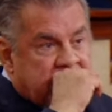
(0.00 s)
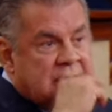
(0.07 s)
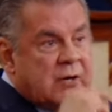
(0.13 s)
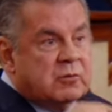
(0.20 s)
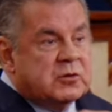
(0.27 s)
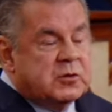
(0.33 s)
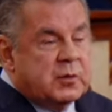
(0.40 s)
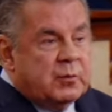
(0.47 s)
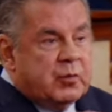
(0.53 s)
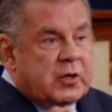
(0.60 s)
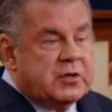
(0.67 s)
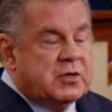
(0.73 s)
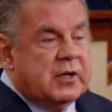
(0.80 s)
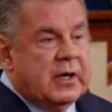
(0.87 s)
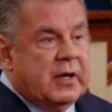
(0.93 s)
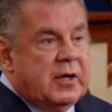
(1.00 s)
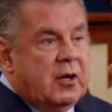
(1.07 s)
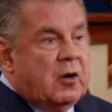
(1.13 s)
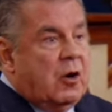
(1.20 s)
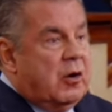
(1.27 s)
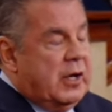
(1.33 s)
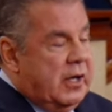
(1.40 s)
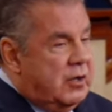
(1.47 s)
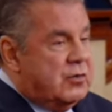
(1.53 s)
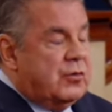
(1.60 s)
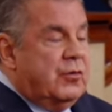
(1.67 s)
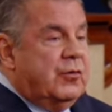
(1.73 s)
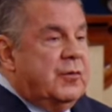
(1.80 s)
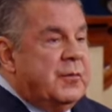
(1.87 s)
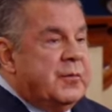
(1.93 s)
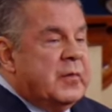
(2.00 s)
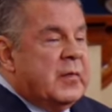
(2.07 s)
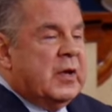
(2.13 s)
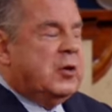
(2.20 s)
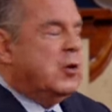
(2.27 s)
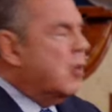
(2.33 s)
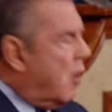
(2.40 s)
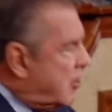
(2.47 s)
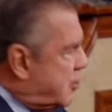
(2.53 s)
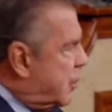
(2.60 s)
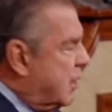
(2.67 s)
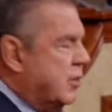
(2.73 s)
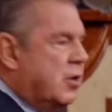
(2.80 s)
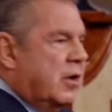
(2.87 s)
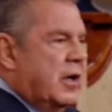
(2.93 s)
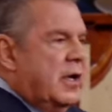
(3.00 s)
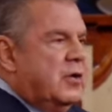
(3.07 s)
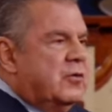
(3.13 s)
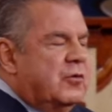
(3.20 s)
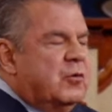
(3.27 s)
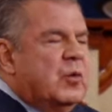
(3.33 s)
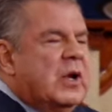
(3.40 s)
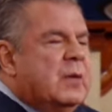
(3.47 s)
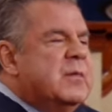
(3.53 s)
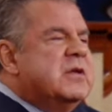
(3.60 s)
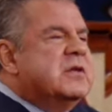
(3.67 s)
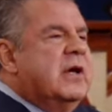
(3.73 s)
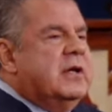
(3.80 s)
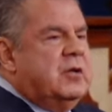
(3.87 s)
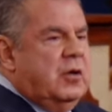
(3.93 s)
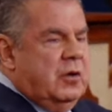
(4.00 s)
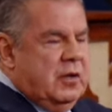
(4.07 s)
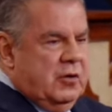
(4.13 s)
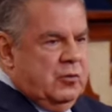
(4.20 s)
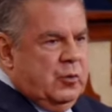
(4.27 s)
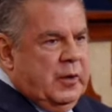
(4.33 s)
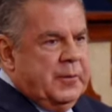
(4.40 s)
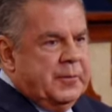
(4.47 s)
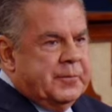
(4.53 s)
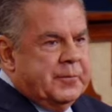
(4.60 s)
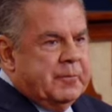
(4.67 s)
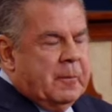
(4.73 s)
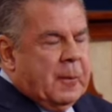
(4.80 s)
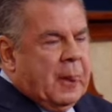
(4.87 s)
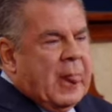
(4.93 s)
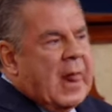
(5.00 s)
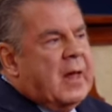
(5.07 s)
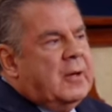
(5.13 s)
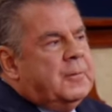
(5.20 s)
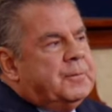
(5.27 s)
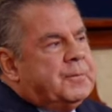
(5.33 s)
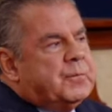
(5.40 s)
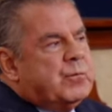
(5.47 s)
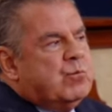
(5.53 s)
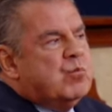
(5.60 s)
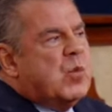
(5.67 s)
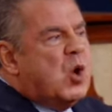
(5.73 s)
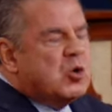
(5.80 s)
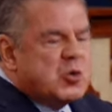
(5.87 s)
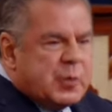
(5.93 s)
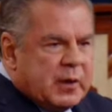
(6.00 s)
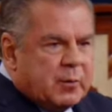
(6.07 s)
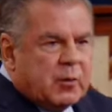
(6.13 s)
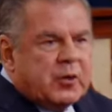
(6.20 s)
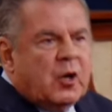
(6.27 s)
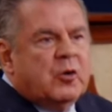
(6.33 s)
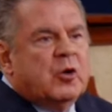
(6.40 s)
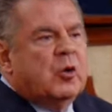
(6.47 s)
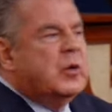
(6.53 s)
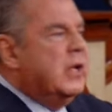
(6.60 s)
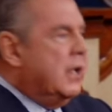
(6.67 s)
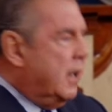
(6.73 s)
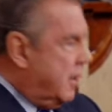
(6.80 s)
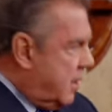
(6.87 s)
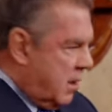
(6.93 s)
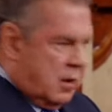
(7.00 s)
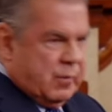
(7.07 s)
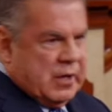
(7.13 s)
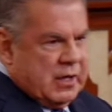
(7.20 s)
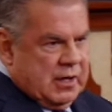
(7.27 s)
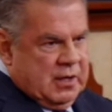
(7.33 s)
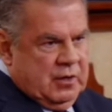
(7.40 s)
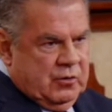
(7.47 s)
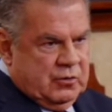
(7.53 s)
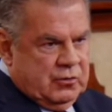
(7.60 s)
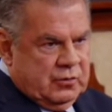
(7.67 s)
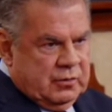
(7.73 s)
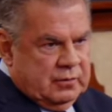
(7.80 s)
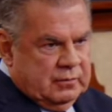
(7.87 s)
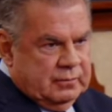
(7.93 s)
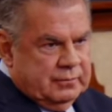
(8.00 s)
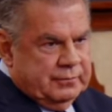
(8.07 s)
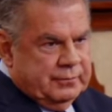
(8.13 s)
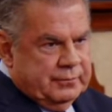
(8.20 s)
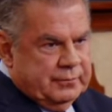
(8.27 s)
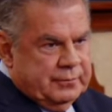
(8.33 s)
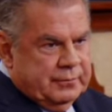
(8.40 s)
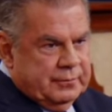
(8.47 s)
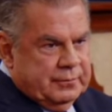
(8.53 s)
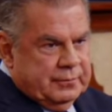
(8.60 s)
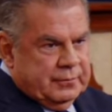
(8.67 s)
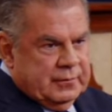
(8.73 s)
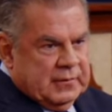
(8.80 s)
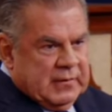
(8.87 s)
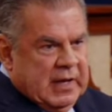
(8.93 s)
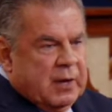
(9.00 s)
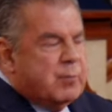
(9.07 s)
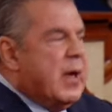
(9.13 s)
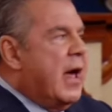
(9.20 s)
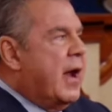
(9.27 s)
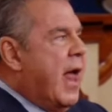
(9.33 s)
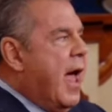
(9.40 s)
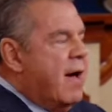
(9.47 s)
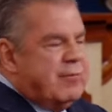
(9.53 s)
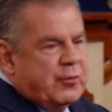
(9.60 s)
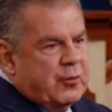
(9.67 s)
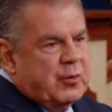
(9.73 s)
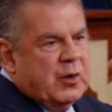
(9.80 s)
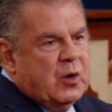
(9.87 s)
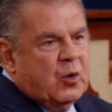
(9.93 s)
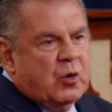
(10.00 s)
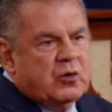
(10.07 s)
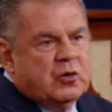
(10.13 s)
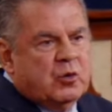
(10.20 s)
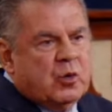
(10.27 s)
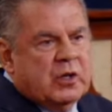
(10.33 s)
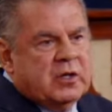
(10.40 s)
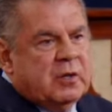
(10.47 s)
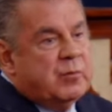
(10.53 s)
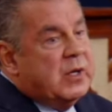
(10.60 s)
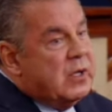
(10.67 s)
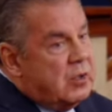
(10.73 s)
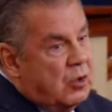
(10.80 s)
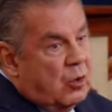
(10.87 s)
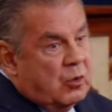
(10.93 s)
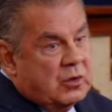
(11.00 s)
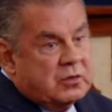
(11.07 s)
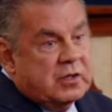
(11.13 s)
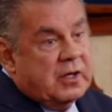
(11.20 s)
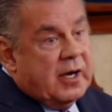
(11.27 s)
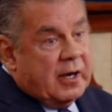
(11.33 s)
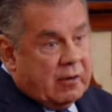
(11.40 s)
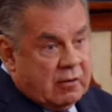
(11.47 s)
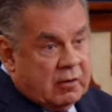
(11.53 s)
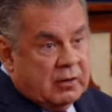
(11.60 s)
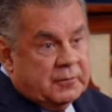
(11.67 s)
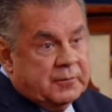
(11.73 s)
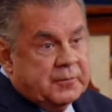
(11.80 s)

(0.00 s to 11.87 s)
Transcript: I was preaching down there on angels. You always preach on angels? Well, let me say it to you this way most people don't know anything about angels. And about half or three quarters of what they've been told is an error